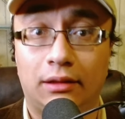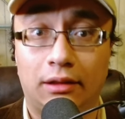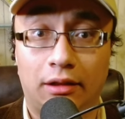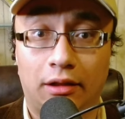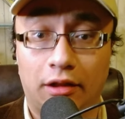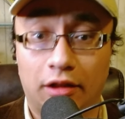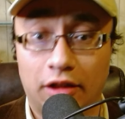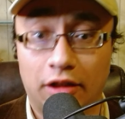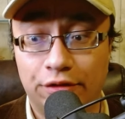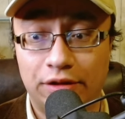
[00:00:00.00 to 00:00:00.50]

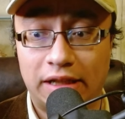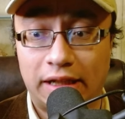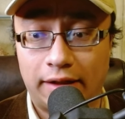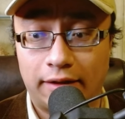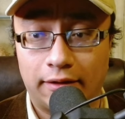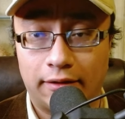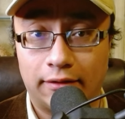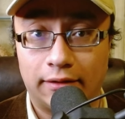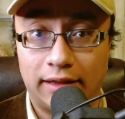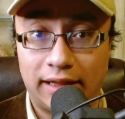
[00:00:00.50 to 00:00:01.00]
Hello
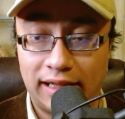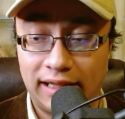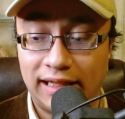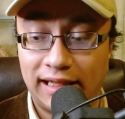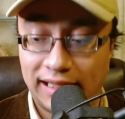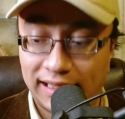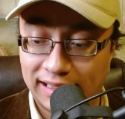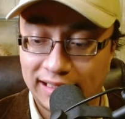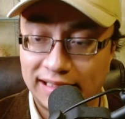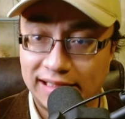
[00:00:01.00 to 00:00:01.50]
there, it
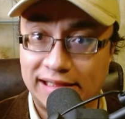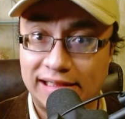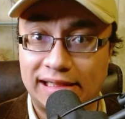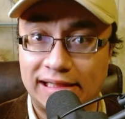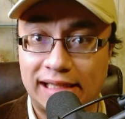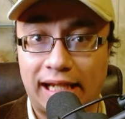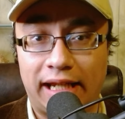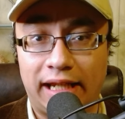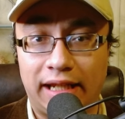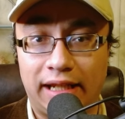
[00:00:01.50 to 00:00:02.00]
is
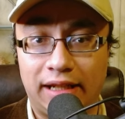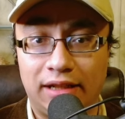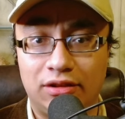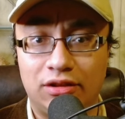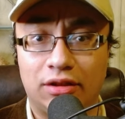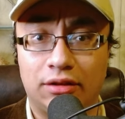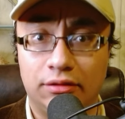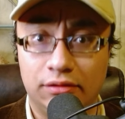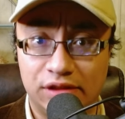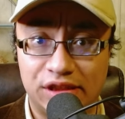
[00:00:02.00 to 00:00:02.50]
a
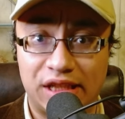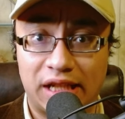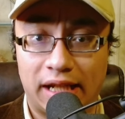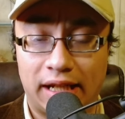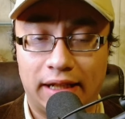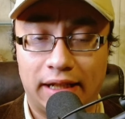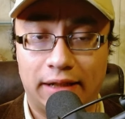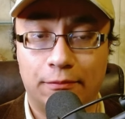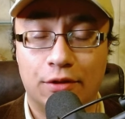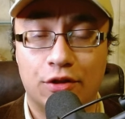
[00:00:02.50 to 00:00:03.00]
Tuesday,
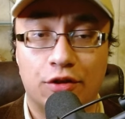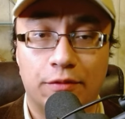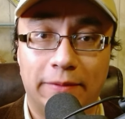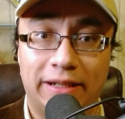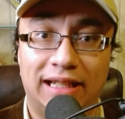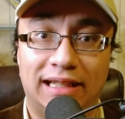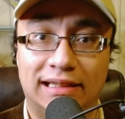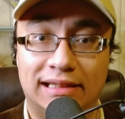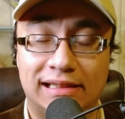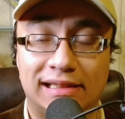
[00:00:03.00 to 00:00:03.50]
which
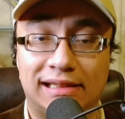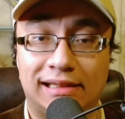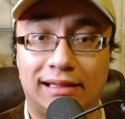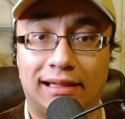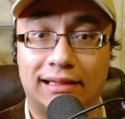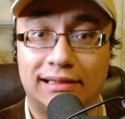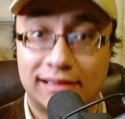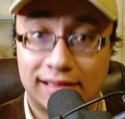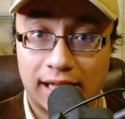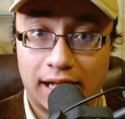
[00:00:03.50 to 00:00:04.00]
means
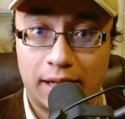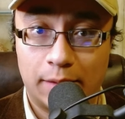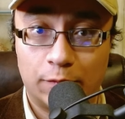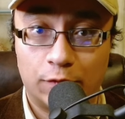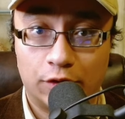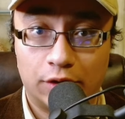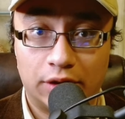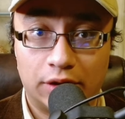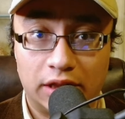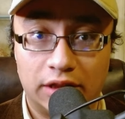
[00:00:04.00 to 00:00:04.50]
it's time
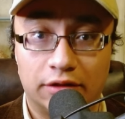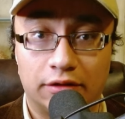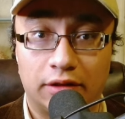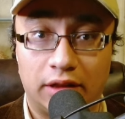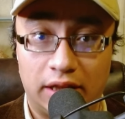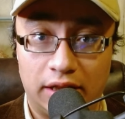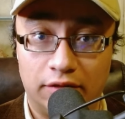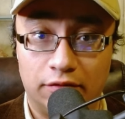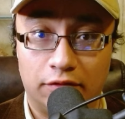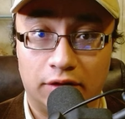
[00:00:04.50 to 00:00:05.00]
for another
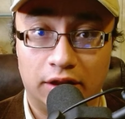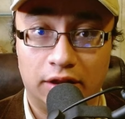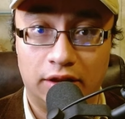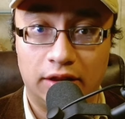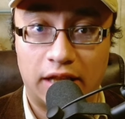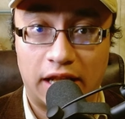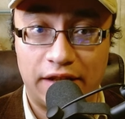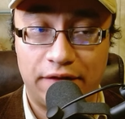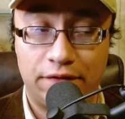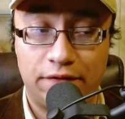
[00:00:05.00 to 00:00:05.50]
in real
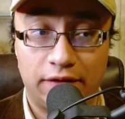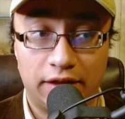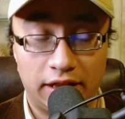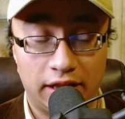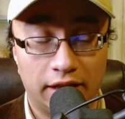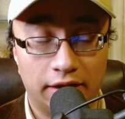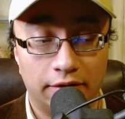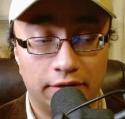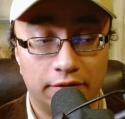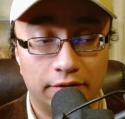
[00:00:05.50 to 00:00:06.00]
life
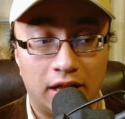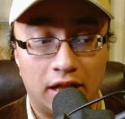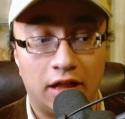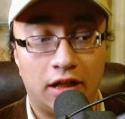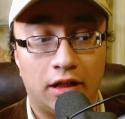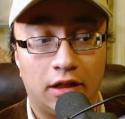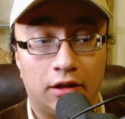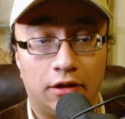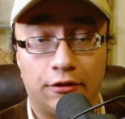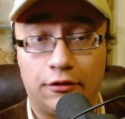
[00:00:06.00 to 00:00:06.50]
video.
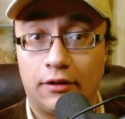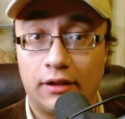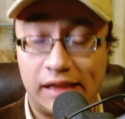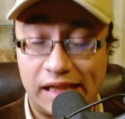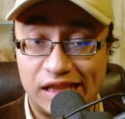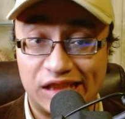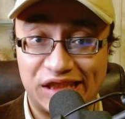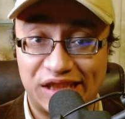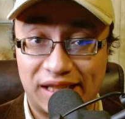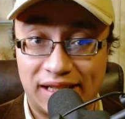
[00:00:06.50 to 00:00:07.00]
Or I
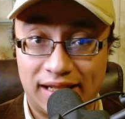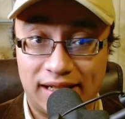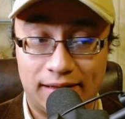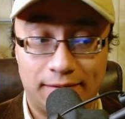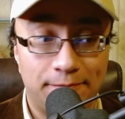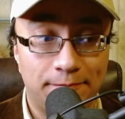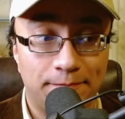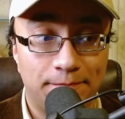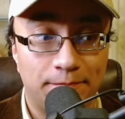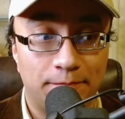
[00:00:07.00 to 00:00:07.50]
guess, uh,
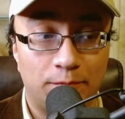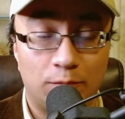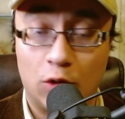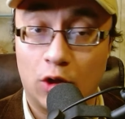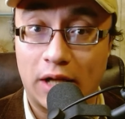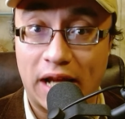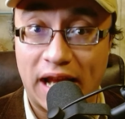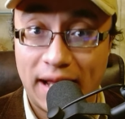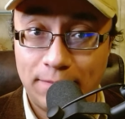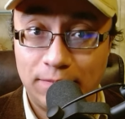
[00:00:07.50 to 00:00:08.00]
more
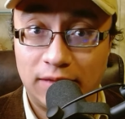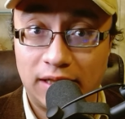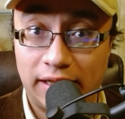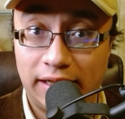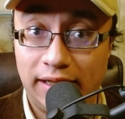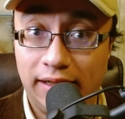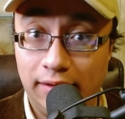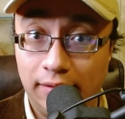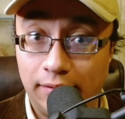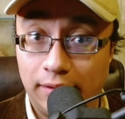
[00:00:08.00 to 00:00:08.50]

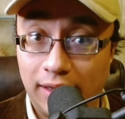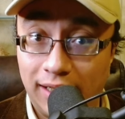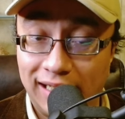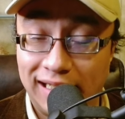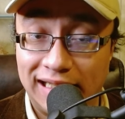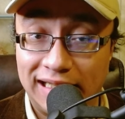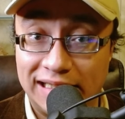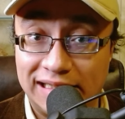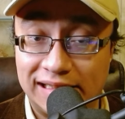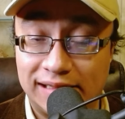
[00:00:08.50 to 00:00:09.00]
aptly, it
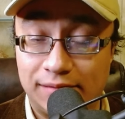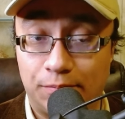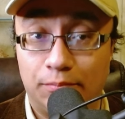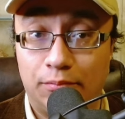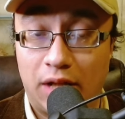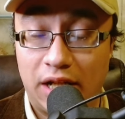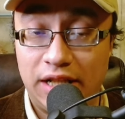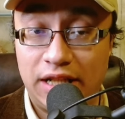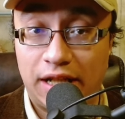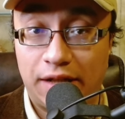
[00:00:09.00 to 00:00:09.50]
is
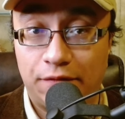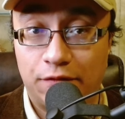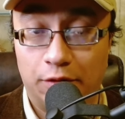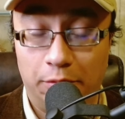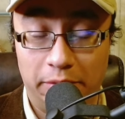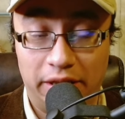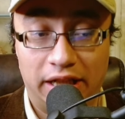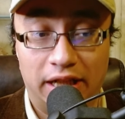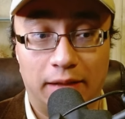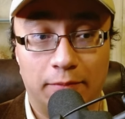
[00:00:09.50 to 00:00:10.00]
Monday for
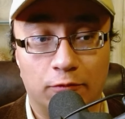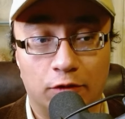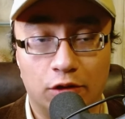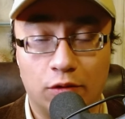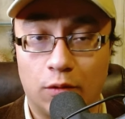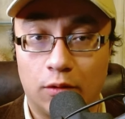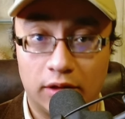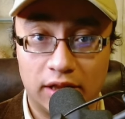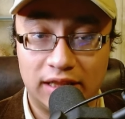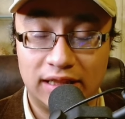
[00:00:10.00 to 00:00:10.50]
me. I'm
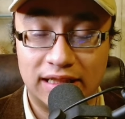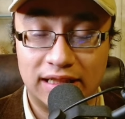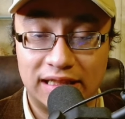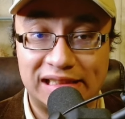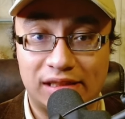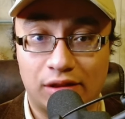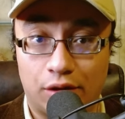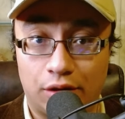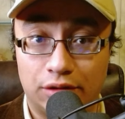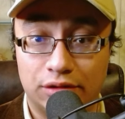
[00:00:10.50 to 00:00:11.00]
recording
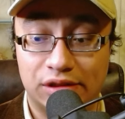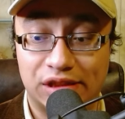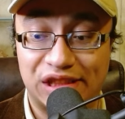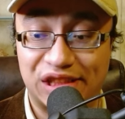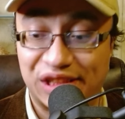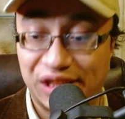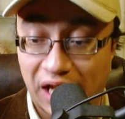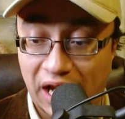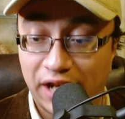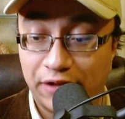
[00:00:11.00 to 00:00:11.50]
this on
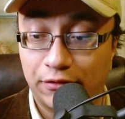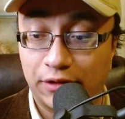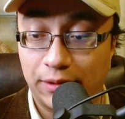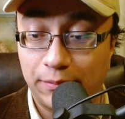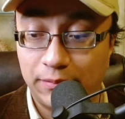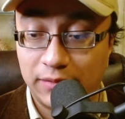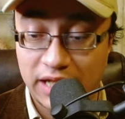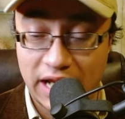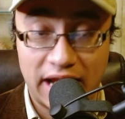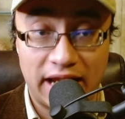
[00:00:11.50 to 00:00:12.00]

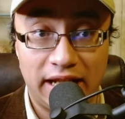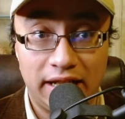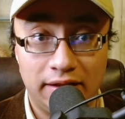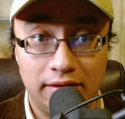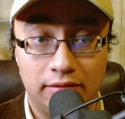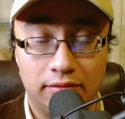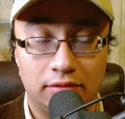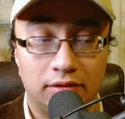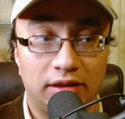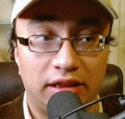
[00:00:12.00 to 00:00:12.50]
Skyrim Day,
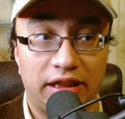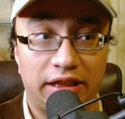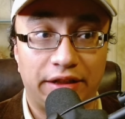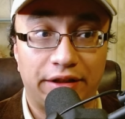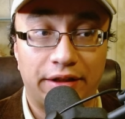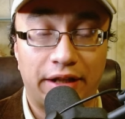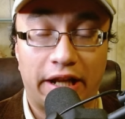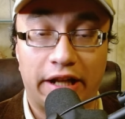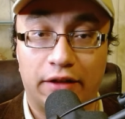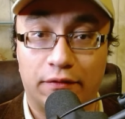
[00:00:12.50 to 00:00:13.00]

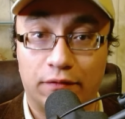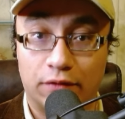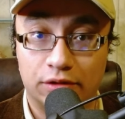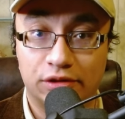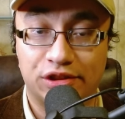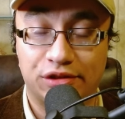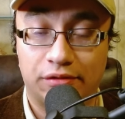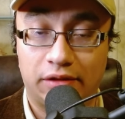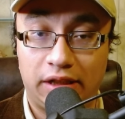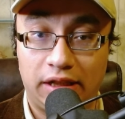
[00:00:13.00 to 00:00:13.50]
the
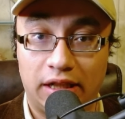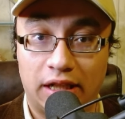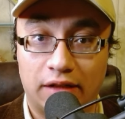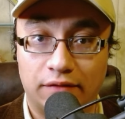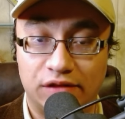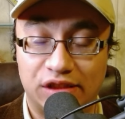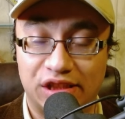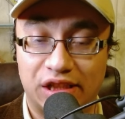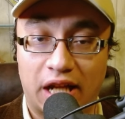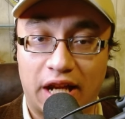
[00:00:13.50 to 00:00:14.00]
anniversary of
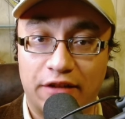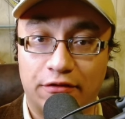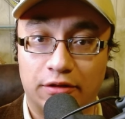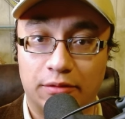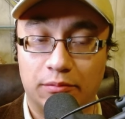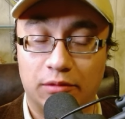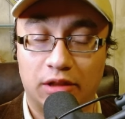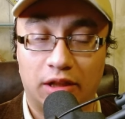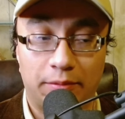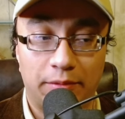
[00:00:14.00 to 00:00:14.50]

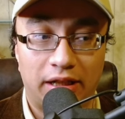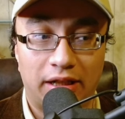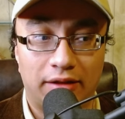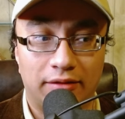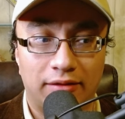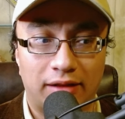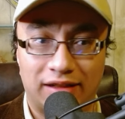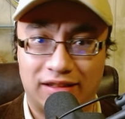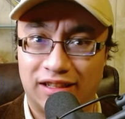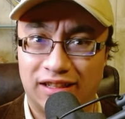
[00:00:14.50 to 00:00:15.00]
Skyrim coming
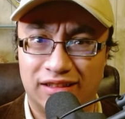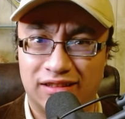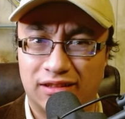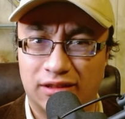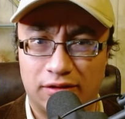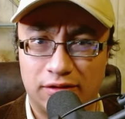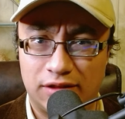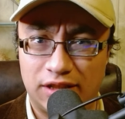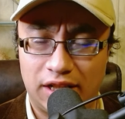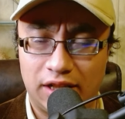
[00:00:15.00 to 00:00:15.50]
out, I think
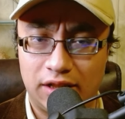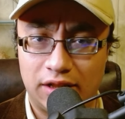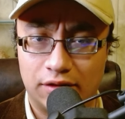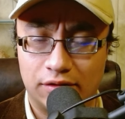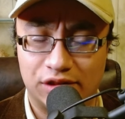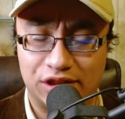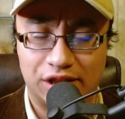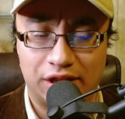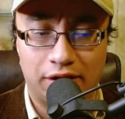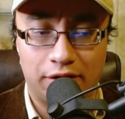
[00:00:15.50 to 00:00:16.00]
13
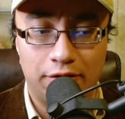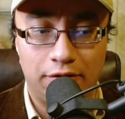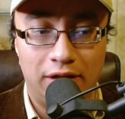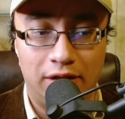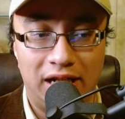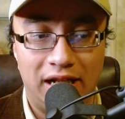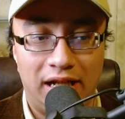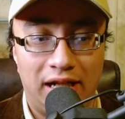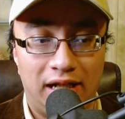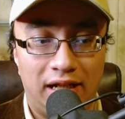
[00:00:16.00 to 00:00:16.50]
years ago,
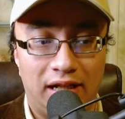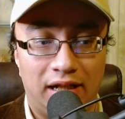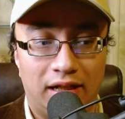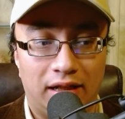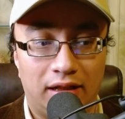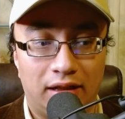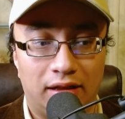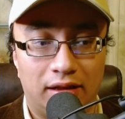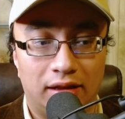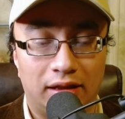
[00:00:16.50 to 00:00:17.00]

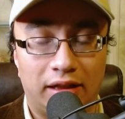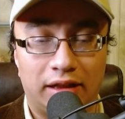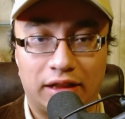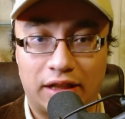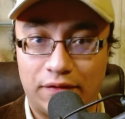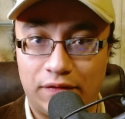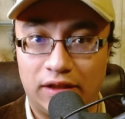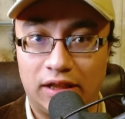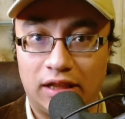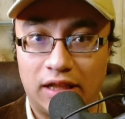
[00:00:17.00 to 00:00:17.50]

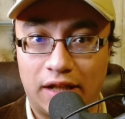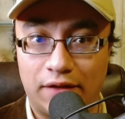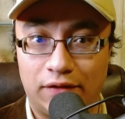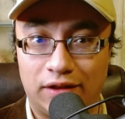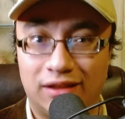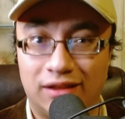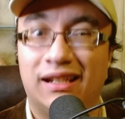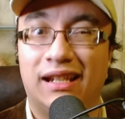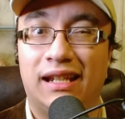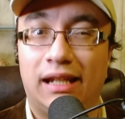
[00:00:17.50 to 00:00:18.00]

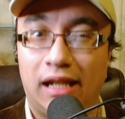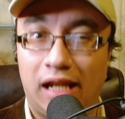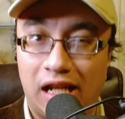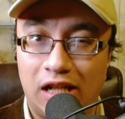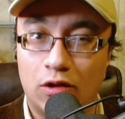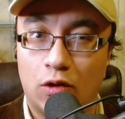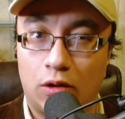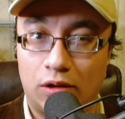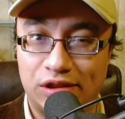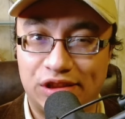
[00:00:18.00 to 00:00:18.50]
11-11, uh, and
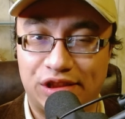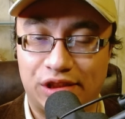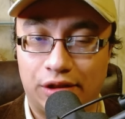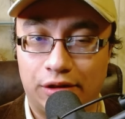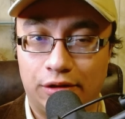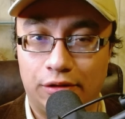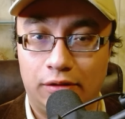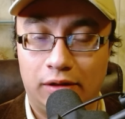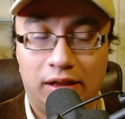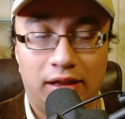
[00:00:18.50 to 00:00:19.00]

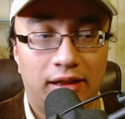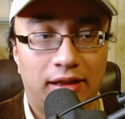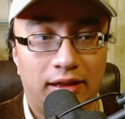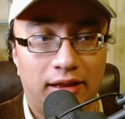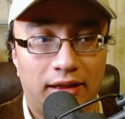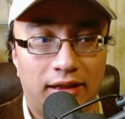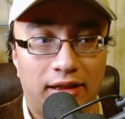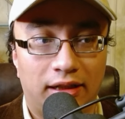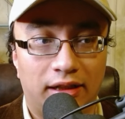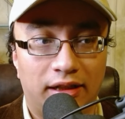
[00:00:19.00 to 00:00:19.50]
also,
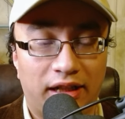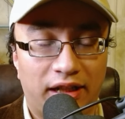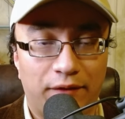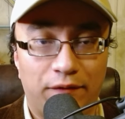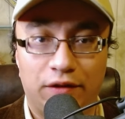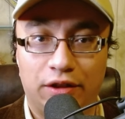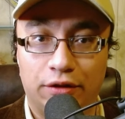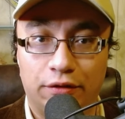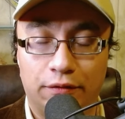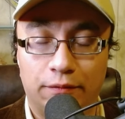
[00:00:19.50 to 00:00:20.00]
uh, if
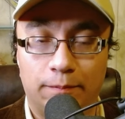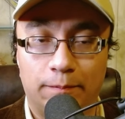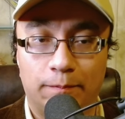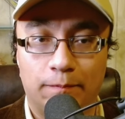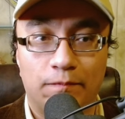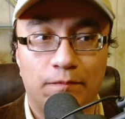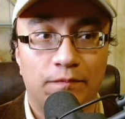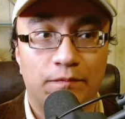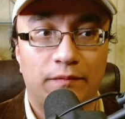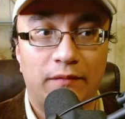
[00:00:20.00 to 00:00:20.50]
you
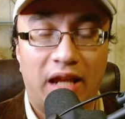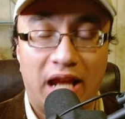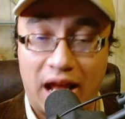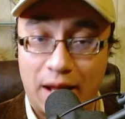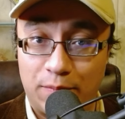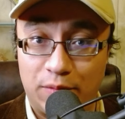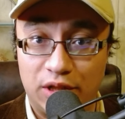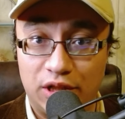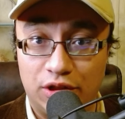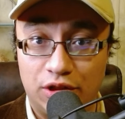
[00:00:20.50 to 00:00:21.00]

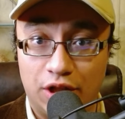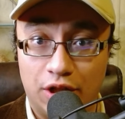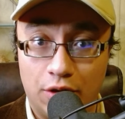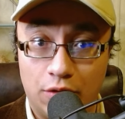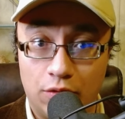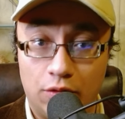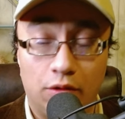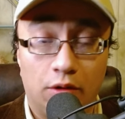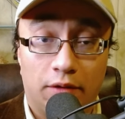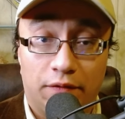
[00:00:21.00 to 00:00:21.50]
happen to
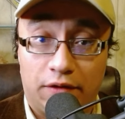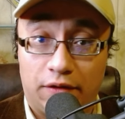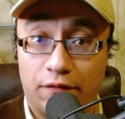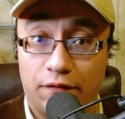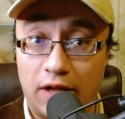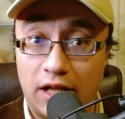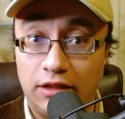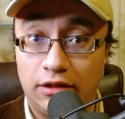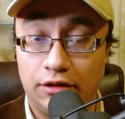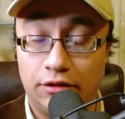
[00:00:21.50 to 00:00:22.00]
know, or if you
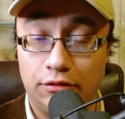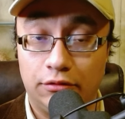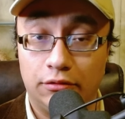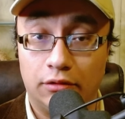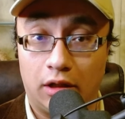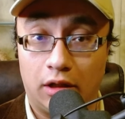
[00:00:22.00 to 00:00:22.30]
follow